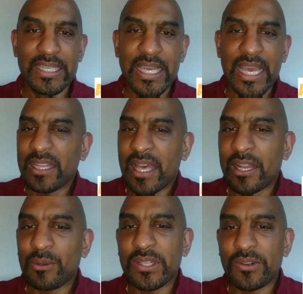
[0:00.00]
How
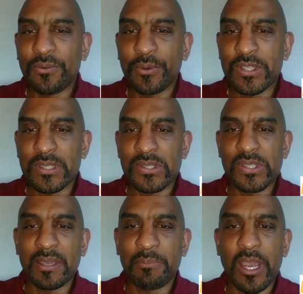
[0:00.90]
do we know if we should
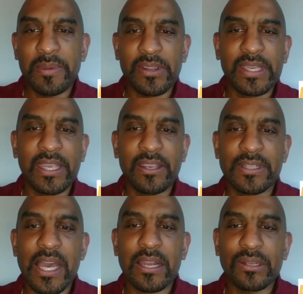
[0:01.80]
see a primary care
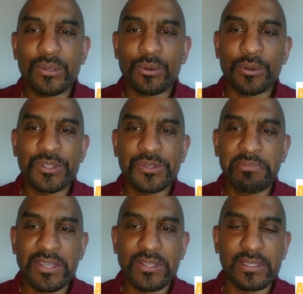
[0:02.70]
doctor or
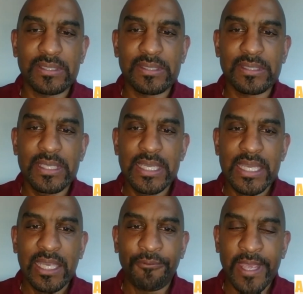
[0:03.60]
specialist
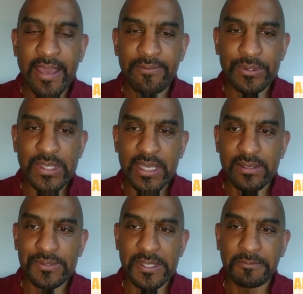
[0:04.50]
if we have those kind
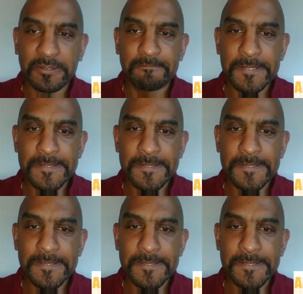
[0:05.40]
of symptoms?